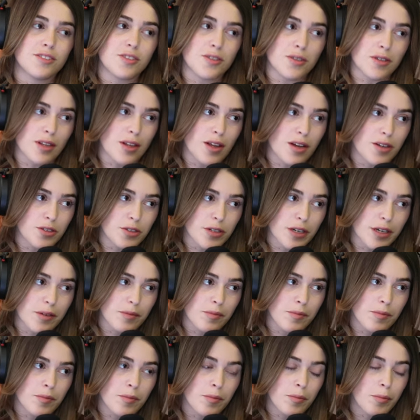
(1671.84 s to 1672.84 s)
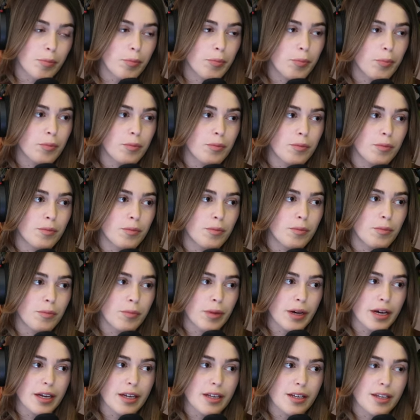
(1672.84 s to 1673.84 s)
do the laundry,
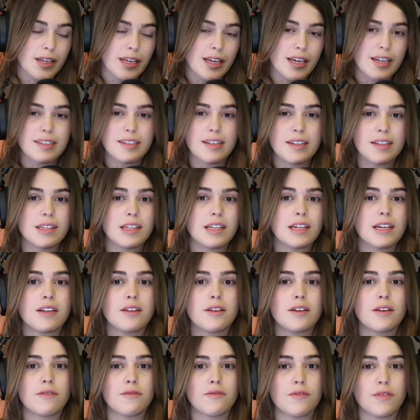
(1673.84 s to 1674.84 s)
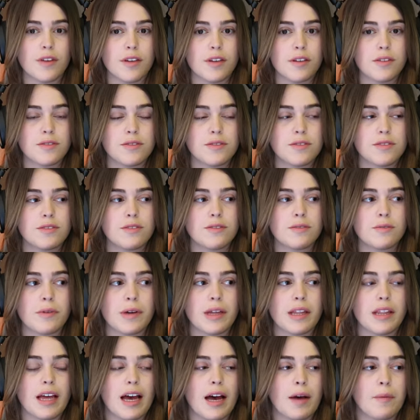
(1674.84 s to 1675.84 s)
but he gets a little confused
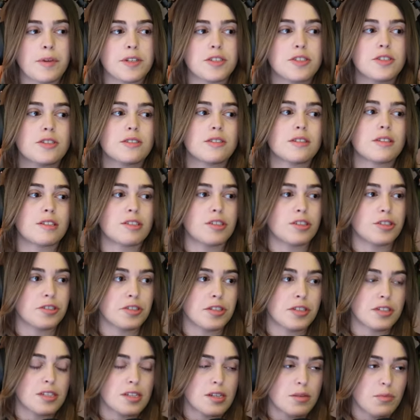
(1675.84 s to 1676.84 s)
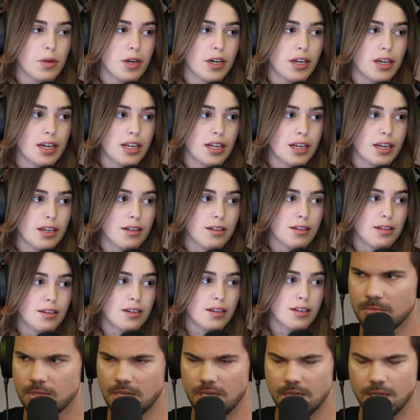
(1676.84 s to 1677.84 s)
with how much detergent to put in it.
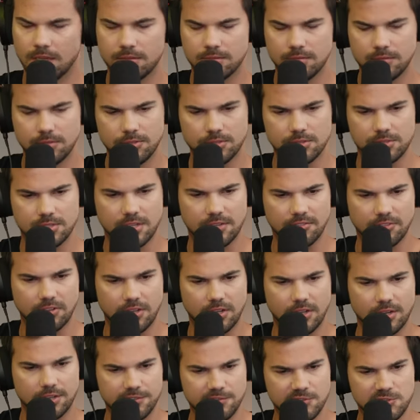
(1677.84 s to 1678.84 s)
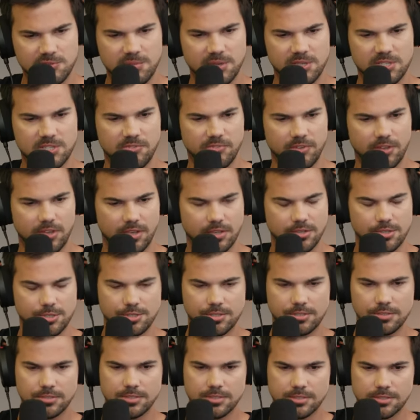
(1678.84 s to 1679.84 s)
Yeah, you just have a lot of
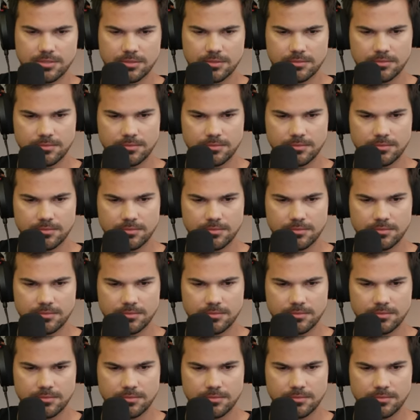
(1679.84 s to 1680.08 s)
specifications.